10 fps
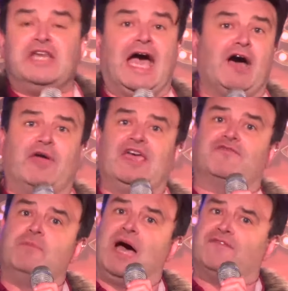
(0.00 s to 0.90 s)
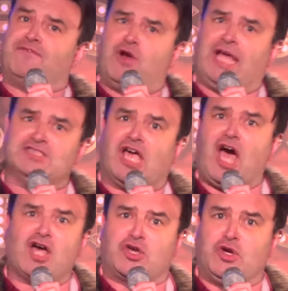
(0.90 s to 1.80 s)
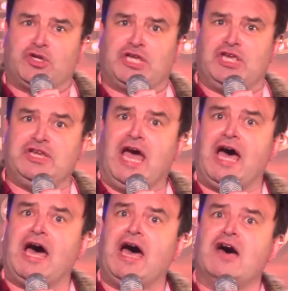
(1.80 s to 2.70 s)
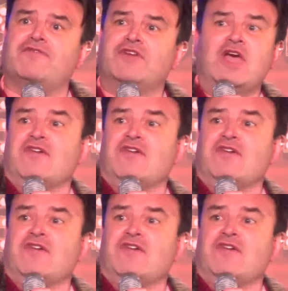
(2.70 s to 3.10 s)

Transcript: Now if my friends are good enough